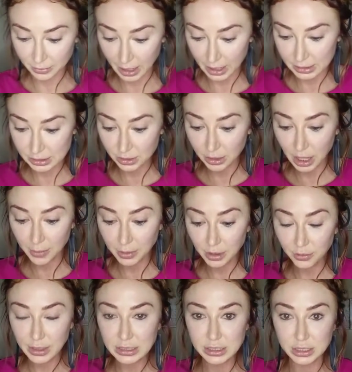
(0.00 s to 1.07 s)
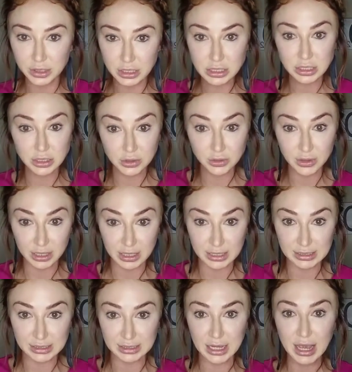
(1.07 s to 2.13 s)
Okay, so a couple of ways you can do
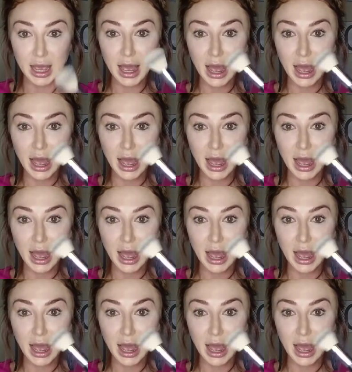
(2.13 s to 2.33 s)
this.